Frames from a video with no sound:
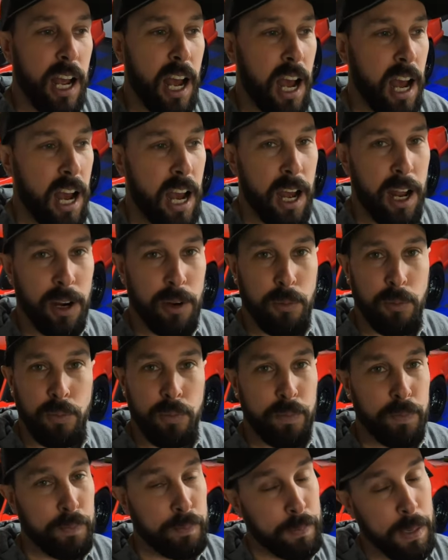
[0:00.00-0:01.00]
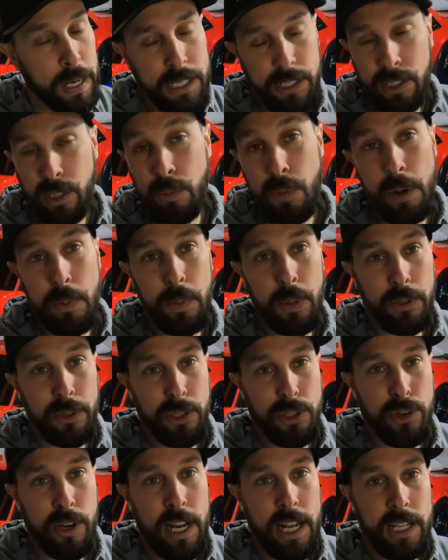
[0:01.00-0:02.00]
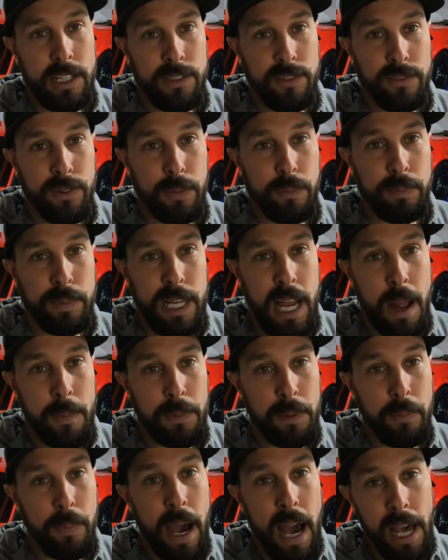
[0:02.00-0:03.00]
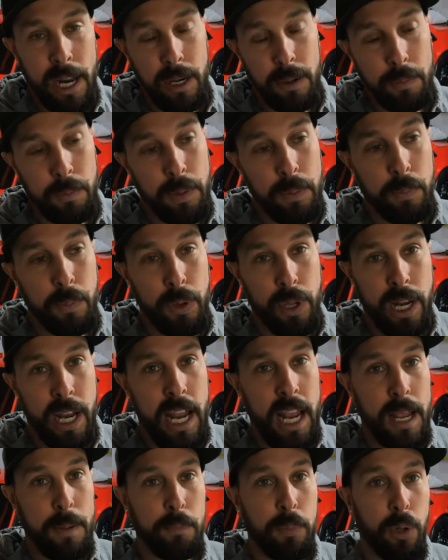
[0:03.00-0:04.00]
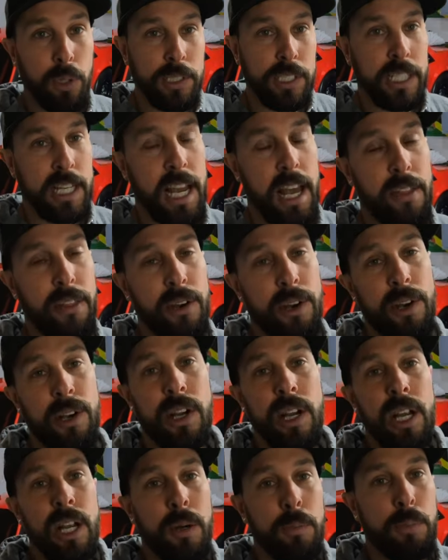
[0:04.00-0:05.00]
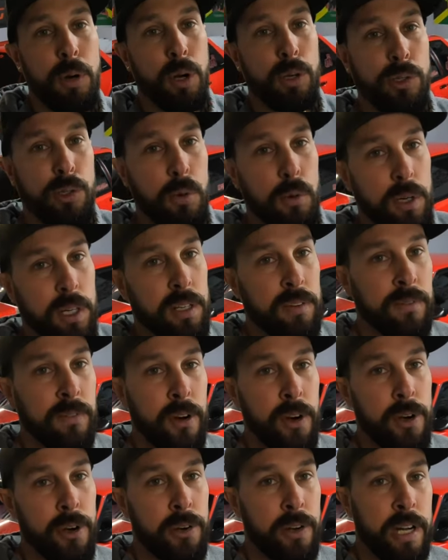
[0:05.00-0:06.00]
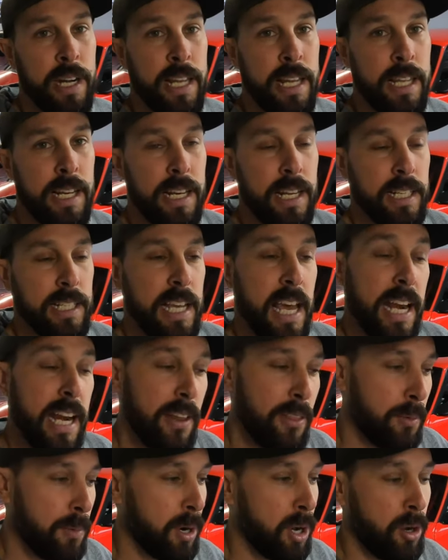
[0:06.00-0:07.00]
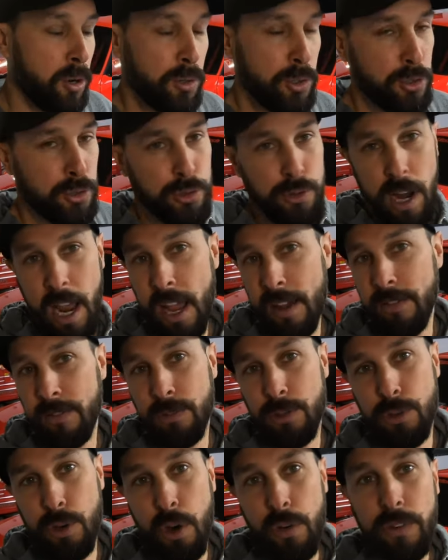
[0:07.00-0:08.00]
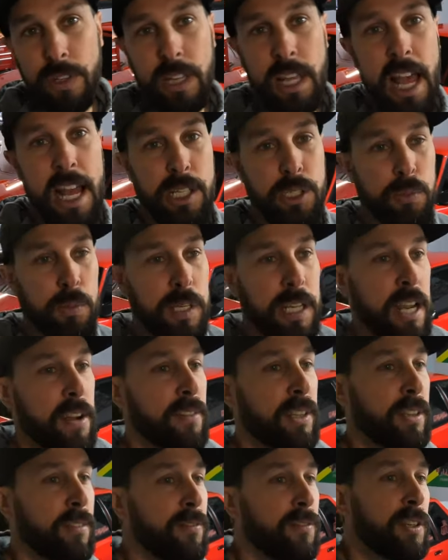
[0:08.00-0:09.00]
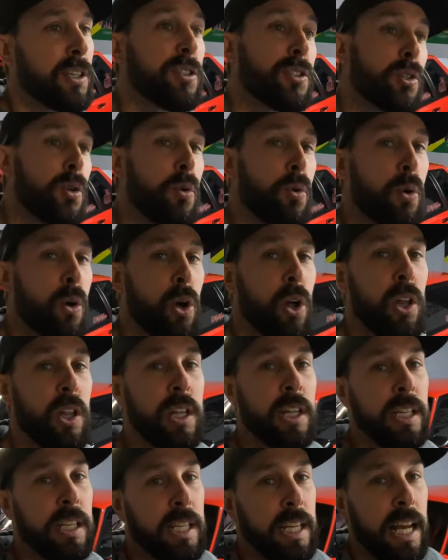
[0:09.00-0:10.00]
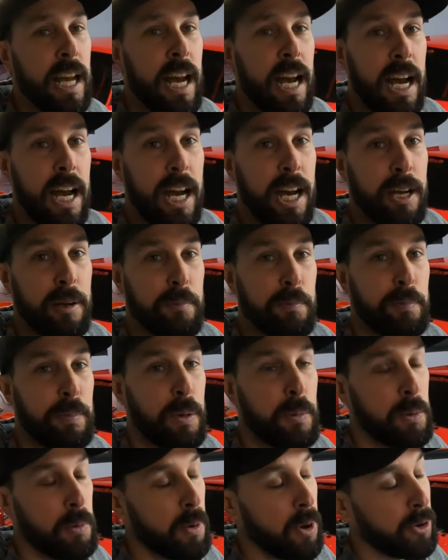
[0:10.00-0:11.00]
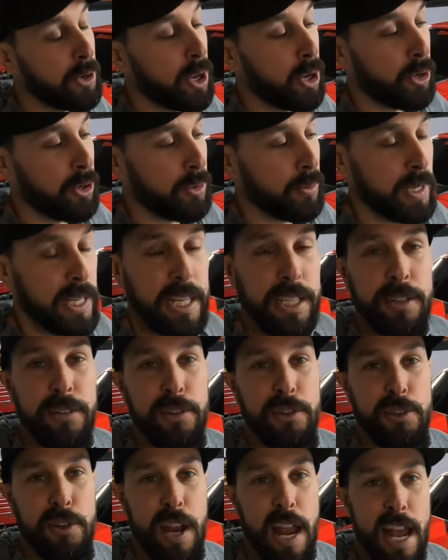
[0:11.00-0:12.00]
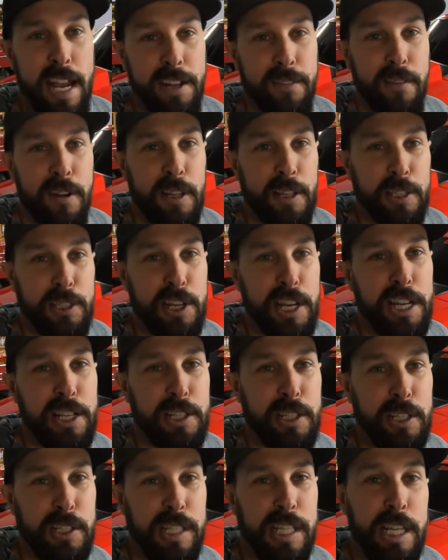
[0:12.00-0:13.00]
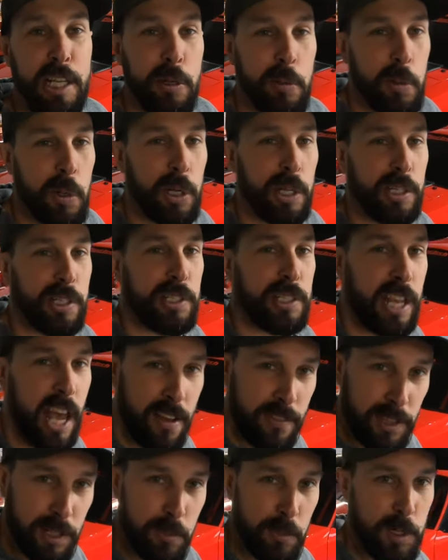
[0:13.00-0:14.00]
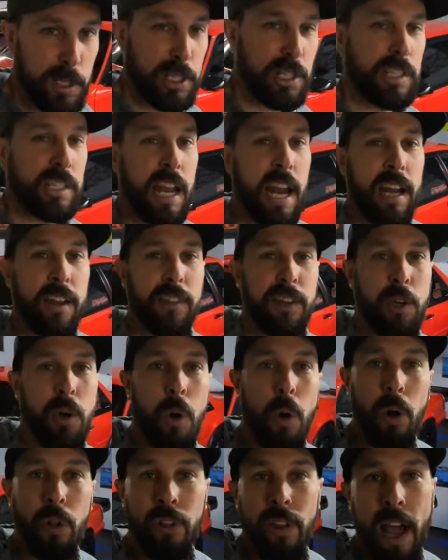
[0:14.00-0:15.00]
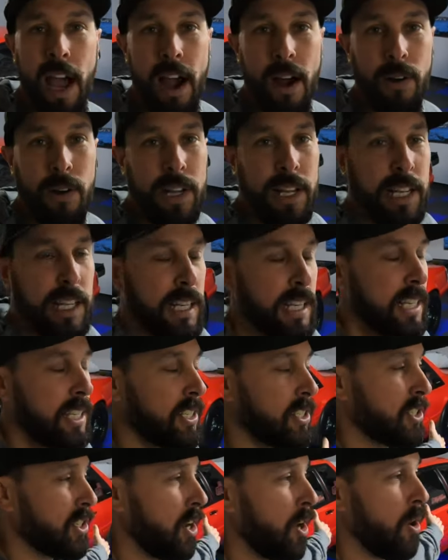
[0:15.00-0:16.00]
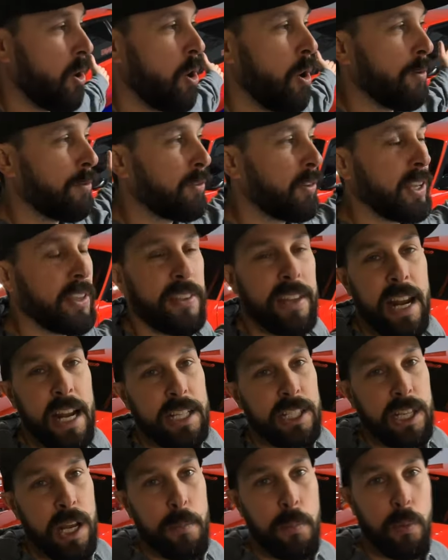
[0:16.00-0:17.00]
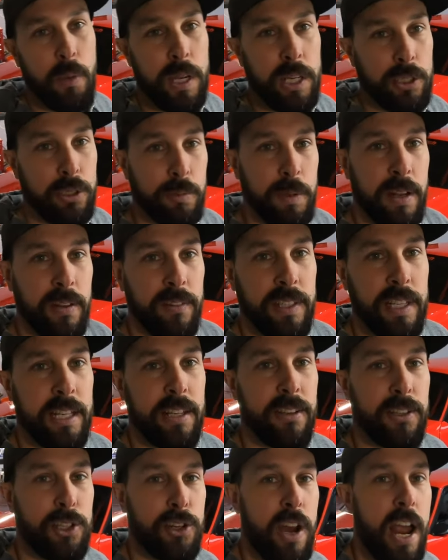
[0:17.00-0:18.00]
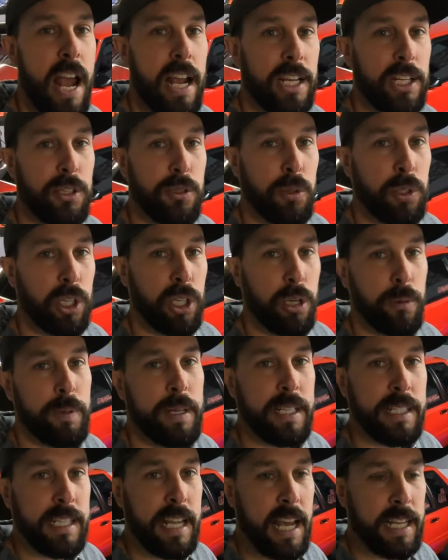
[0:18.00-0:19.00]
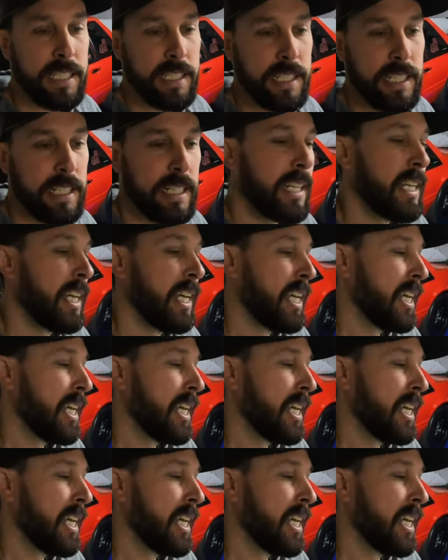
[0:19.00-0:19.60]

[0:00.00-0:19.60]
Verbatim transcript: uh, basically rebuilt the trans from top to bottom, put a bolt together, pro torque converter in it, got it on the road, drive, drove it last week, everything feels cool. Um, but we won't know until we get to the track of all the changes equal a seven, which is kind of the goal now. So hopefully in the next couple weeks we'll be able to get to the track and do a little bit of testing.